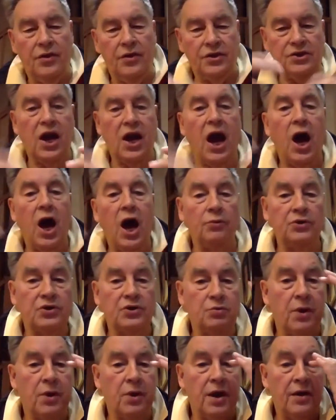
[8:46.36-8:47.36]
the
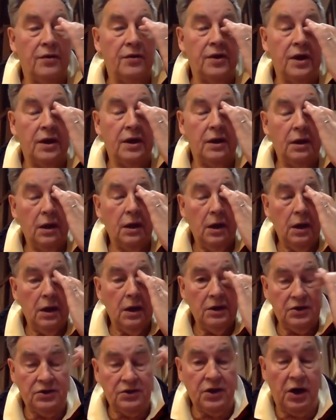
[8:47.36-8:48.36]
towns where the
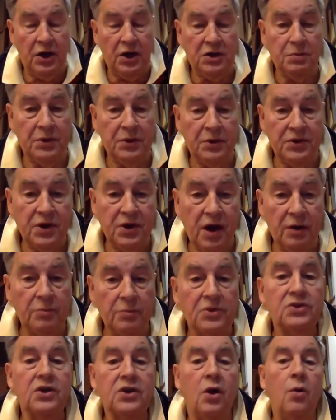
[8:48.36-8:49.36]
studies were done
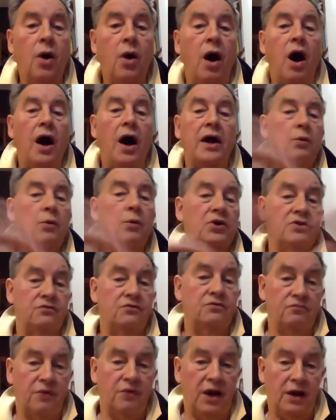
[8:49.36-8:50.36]
was so high it
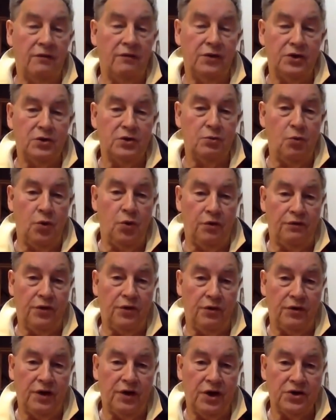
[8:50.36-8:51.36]
wasn't relevant to water
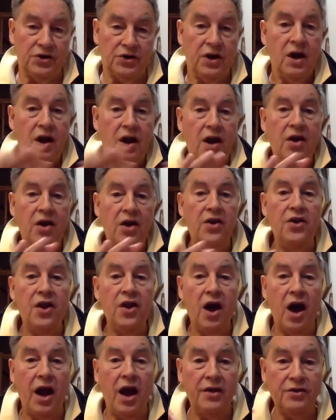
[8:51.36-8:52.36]
fluoridation.
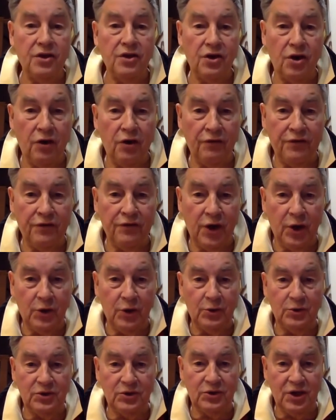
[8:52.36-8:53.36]
Neither of
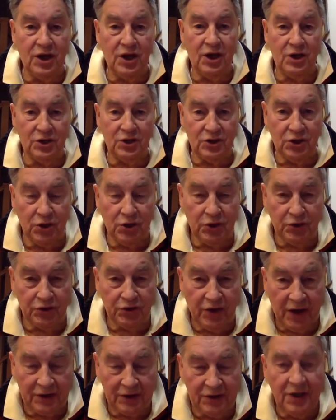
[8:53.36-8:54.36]
those is
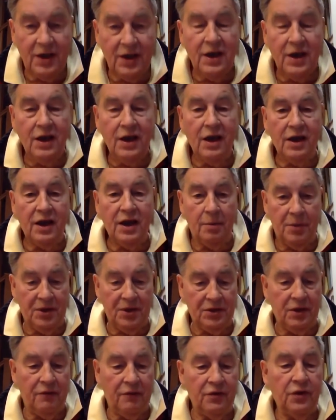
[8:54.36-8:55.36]
correct. Let
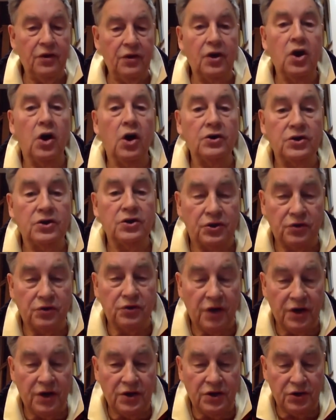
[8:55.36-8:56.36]
me give you the
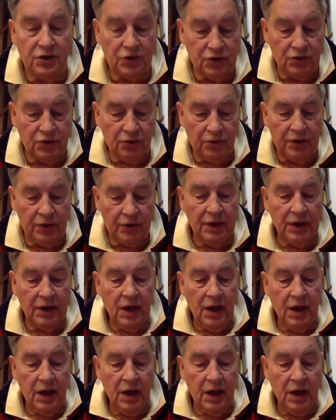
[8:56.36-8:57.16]
concentration story.